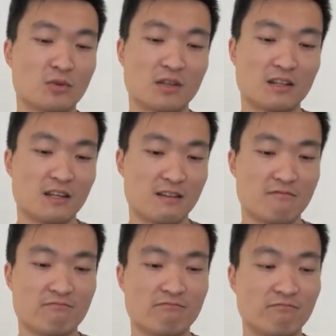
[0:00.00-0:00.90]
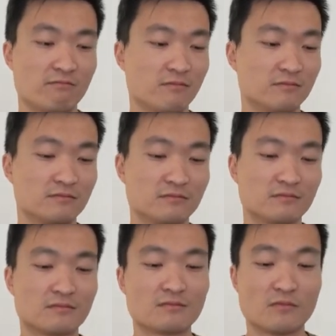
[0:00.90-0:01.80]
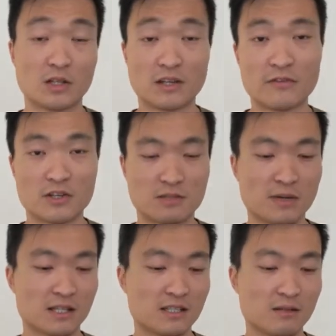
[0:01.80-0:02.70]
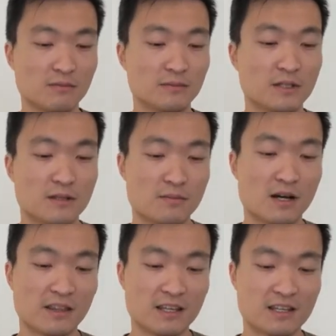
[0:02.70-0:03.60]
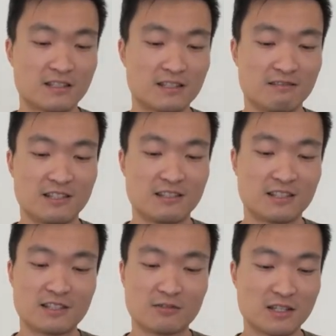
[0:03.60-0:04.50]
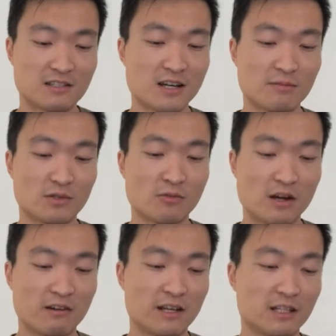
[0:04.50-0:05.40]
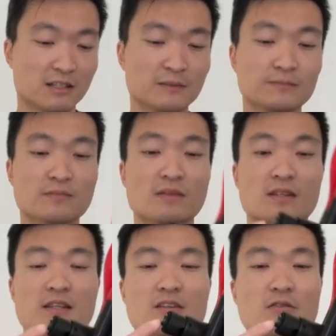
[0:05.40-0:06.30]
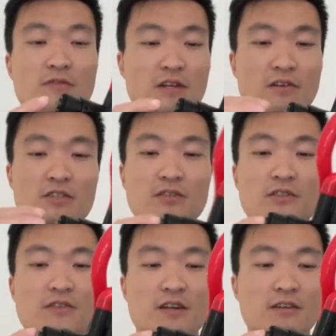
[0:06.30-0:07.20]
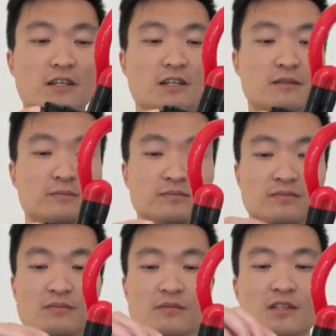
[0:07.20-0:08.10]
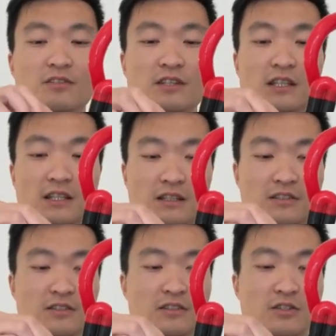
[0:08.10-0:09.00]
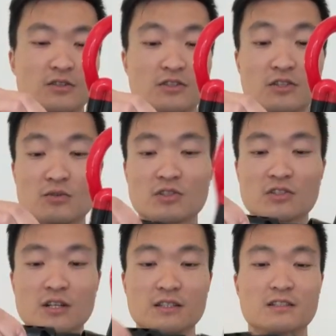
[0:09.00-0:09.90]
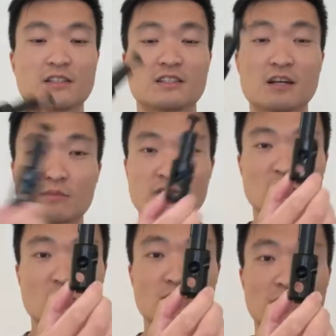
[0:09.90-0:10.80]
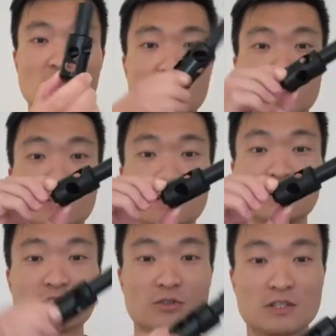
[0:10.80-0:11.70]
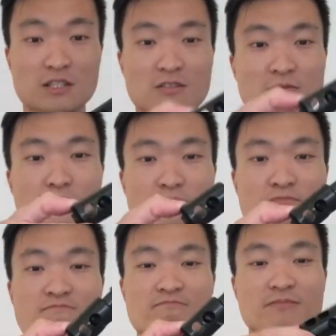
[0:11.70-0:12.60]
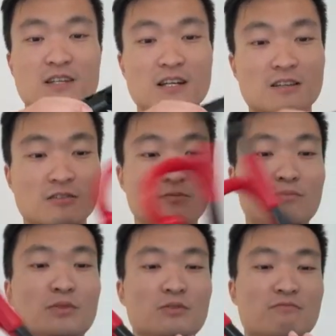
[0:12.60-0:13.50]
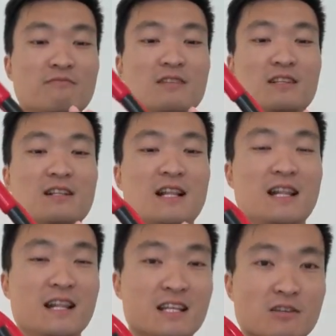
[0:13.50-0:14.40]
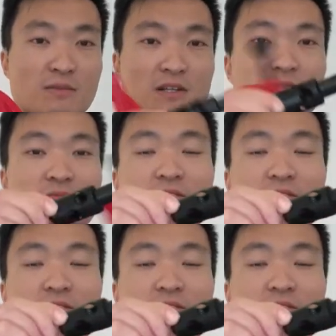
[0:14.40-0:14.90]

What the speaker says: than when I first picked up. But I think it still needs time to wear in. The configuration is very intriguing. It's a new design. It comes with a whole block, so you need to kind of put a little bit of